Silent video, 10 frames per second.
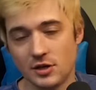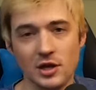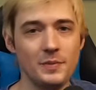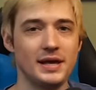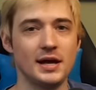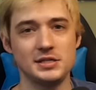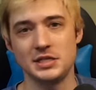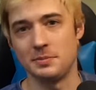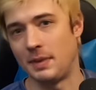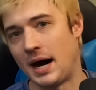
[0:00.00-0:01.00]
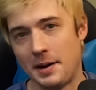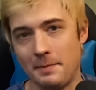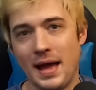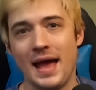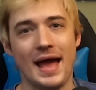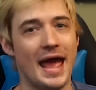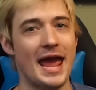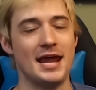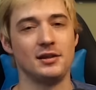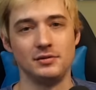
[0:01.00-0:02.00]
Then we cut to the mom,
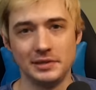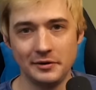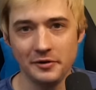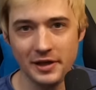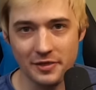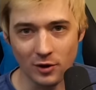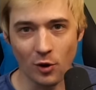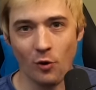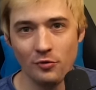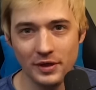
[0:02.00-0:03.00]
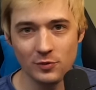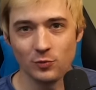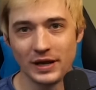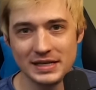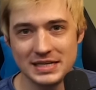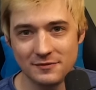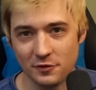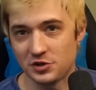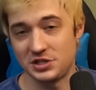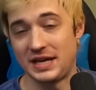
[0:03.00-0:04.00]
and literally their only reason
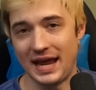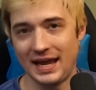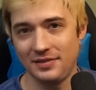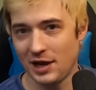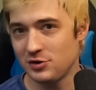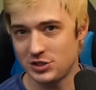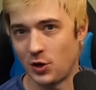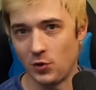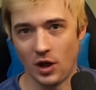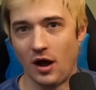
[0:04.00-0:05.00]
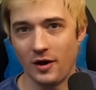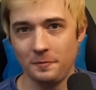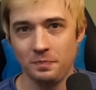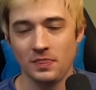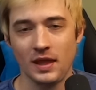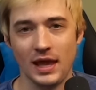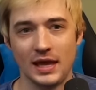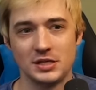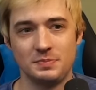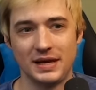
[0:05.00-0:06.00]
for staying there so long
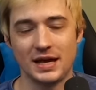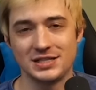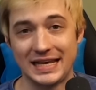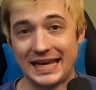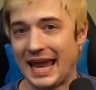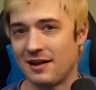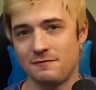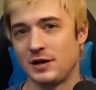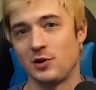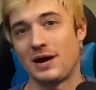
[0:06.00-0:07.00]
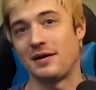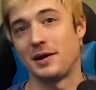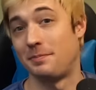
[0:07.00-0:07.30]
is because they can't figure out a